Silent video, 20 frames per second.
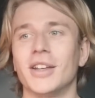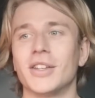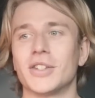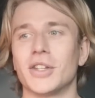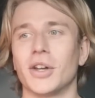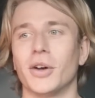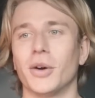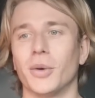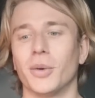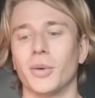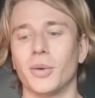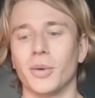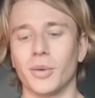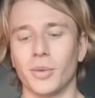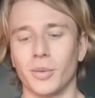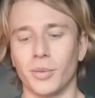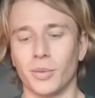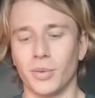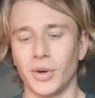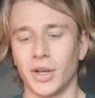
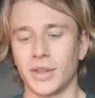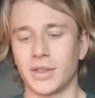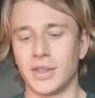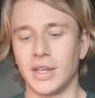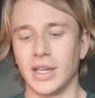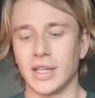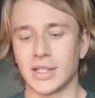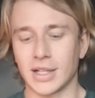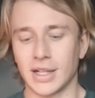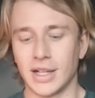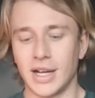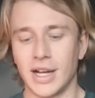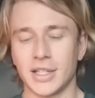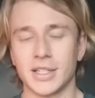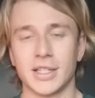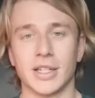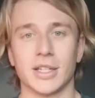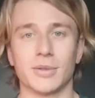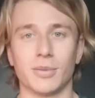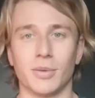So with these
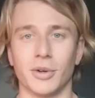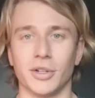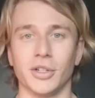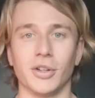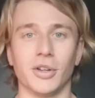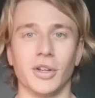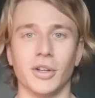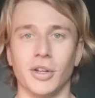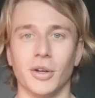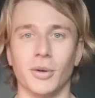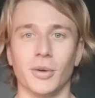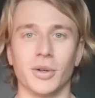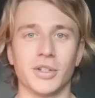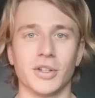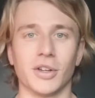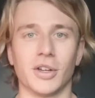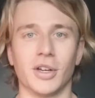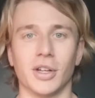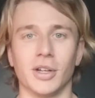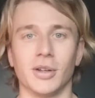glasses, what you can do
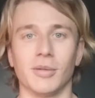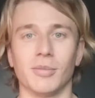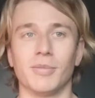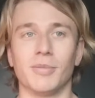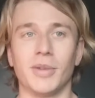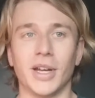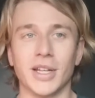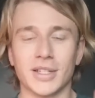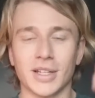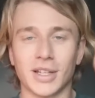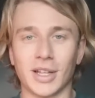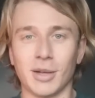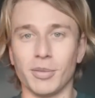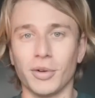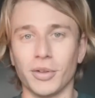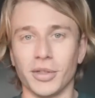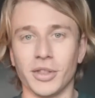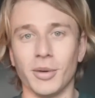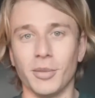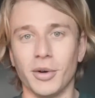is you can basically
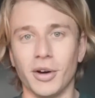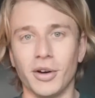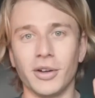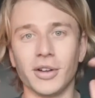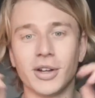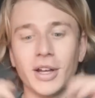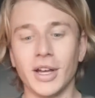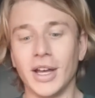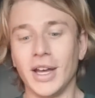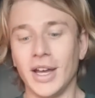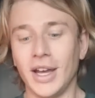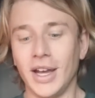put them on,